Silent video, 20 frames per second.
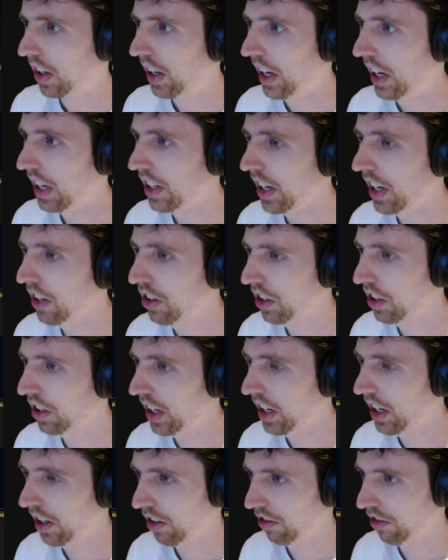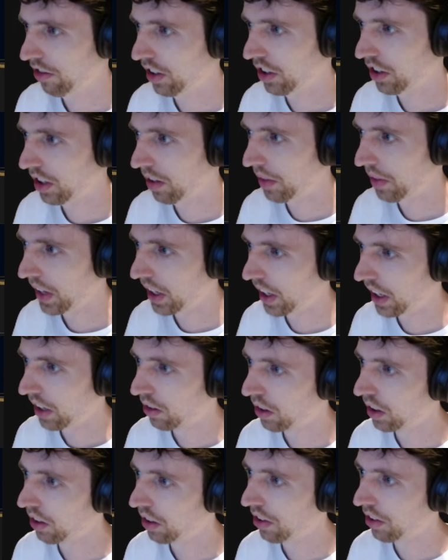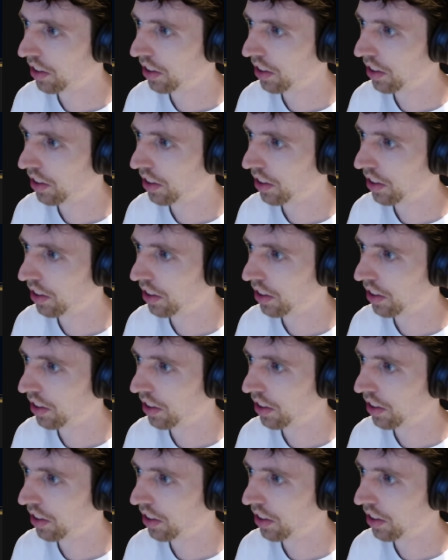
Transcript: it's interesting for something like Rule of